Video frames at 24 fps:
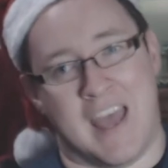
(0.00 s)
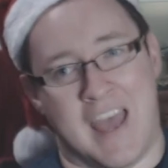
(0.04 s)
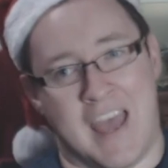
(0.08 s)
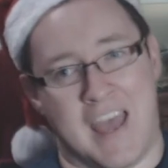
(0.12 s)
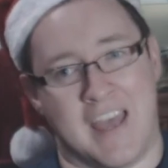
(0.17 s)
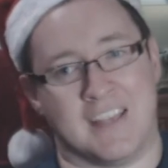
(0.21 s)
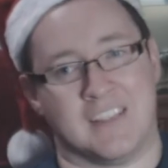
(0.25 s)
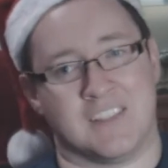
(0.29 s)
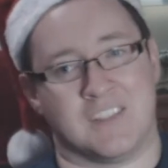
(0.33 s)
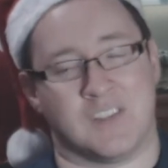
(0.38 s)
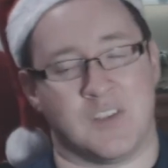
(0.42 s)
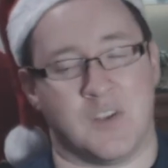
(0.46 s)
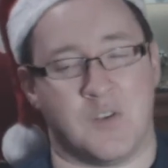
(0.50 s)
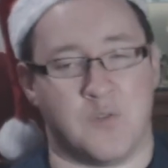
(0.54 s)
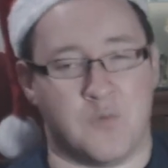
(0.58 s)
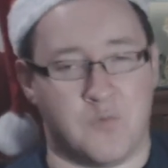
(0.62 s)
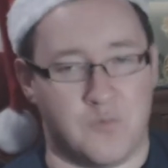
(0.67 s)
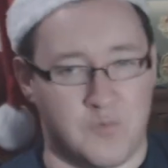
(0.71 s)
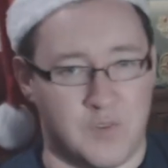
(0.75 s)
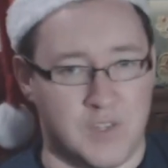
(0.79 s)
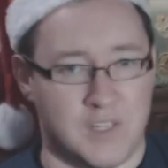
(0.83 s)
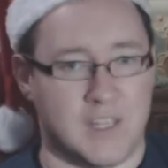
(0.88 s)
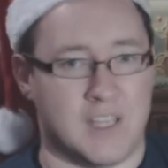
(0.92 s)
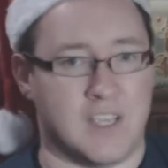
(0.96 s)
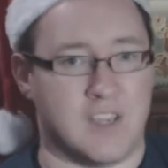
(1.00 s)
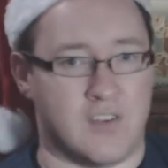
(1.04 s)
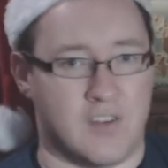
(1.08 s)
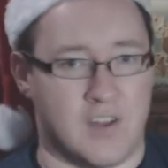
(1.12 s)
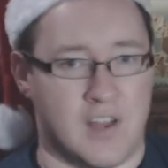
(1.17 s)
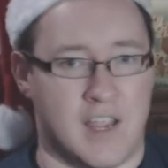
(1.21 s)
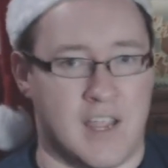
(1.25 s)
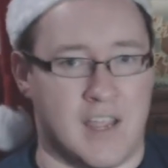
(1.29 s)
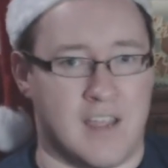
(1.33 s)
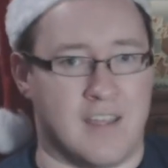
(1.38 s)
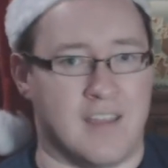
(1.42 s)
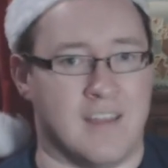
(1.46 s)
It's really
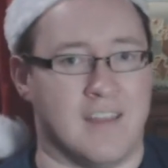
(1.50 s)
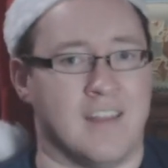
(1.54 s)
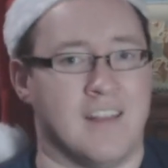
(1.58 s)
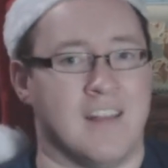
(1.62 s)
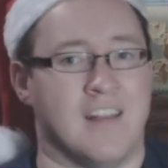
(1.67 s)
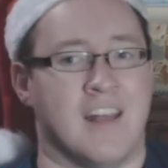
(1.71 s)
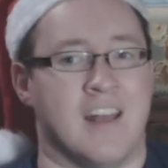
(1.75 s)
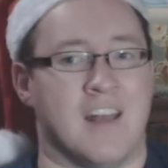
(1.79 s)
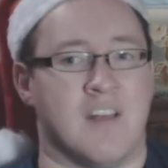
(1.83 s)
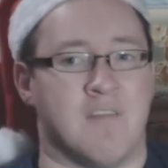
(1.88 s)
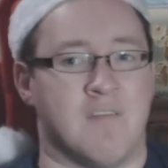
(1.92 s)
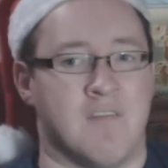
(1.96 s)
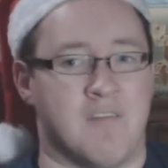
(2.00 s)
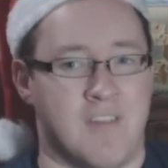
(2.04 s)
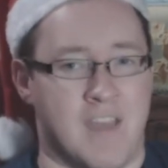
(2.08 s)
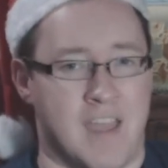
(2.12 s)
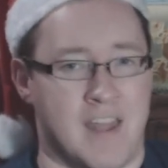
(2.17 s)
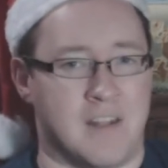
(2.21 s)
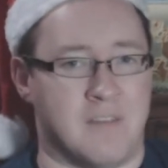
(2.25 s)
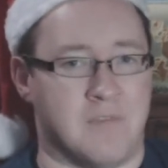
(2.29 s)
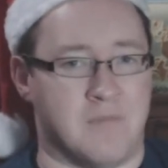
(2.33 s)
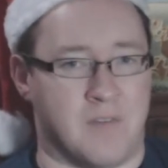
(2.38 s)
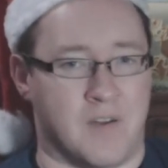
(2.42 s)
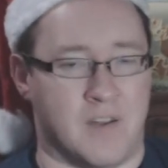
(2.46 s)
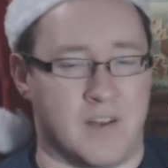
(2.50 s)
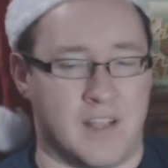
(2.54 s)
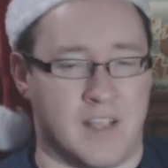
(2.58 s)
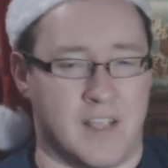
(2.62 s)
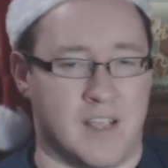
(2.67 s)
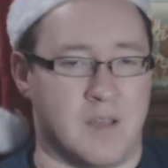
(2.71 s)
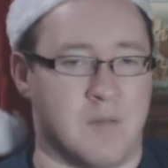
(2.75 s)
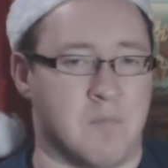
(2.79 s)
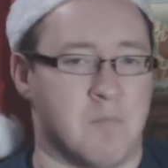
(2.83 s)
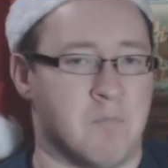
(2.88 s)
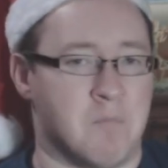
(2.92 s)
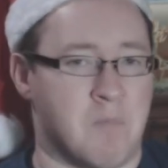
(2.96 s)
great, very
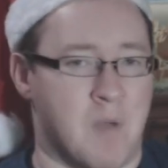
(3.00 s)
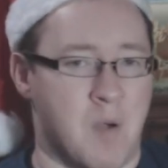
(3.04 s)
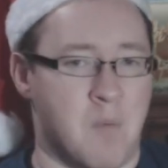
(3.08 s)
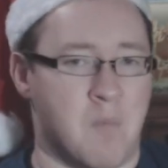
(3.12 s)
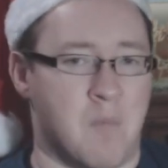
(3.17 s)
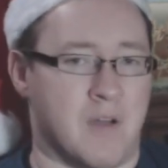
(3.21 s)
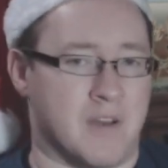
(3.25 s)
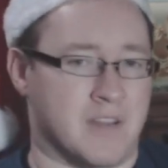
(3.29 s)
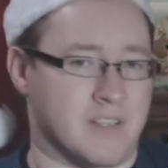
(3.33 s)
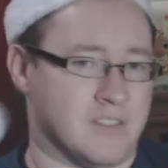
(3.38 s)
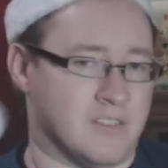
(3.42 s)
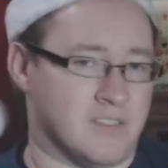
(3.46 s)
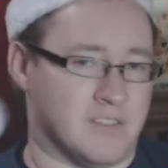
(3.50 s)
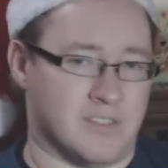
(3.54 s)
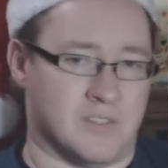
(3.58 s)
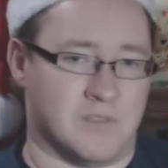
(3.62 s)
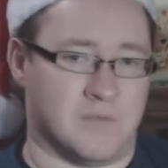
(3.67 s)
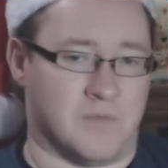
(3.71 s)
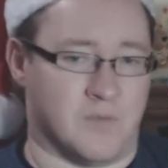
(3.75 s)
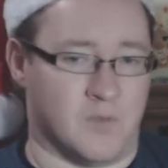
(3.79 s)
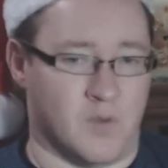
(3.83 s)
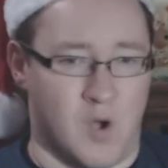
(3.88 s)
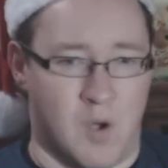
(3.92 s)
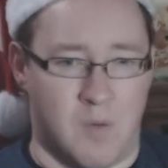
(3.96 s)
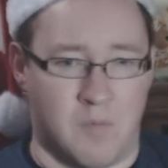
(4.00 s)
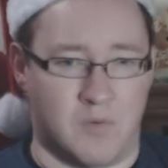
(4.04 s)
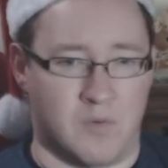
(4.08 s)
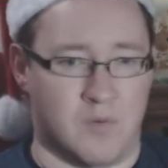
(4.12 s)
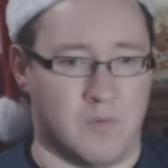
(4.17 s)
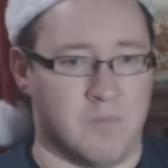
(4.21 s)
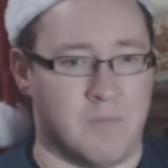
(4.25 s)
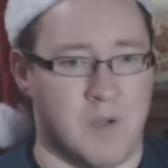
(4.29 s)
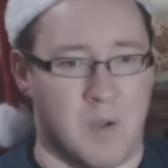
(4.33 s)
funny. Bill Murray's just phenomenal.